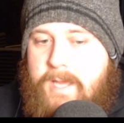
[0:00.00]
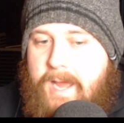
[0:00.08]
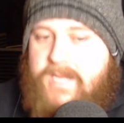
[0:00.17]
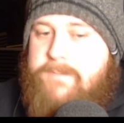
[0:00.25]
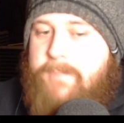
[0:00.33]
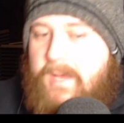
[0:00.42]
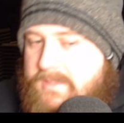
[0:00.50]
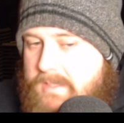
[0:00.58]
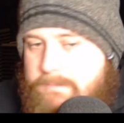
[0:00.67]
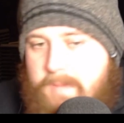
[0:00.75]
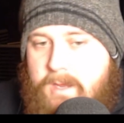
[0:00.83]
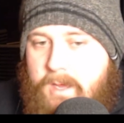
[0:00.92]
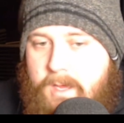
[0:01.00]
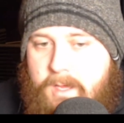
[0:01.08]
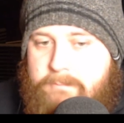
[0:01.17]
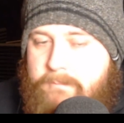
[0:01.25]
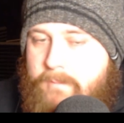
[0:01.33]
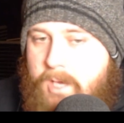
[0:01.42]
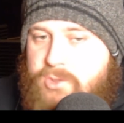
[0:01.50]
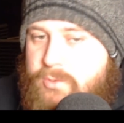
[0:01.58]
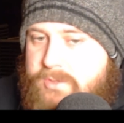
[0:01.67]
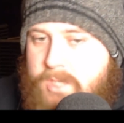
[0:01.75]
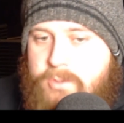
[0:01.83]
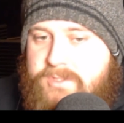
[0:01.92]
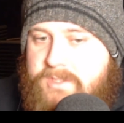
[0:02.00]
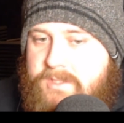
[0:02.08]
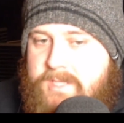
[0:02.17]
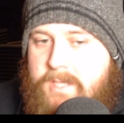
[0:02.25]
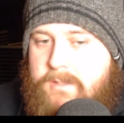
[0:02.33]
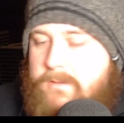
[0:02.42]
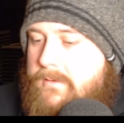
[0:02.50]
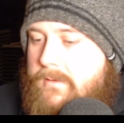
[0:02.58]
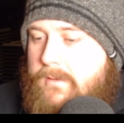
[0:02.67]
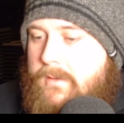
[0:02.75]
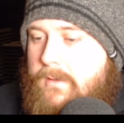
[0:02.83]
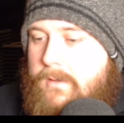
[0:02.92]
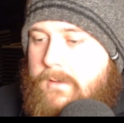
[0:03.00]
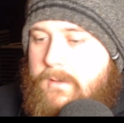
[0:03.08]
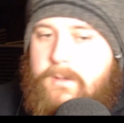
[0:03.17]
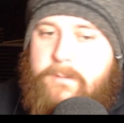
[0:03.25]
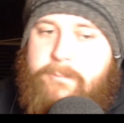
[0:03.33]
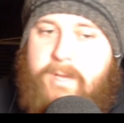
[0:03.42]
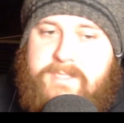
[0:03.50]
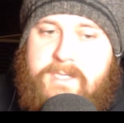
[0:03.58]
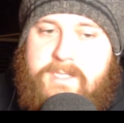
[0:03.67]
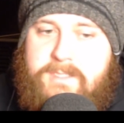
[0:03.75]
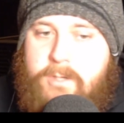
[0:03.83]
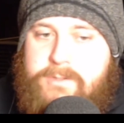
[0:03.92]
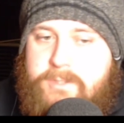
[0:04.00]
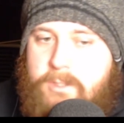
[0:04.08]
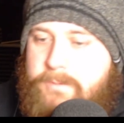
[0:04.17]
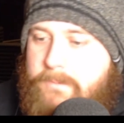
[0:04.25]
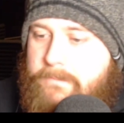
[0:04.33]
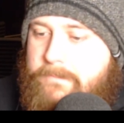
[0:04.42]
And he busted Marshall's nose in the second. Busted his nose open.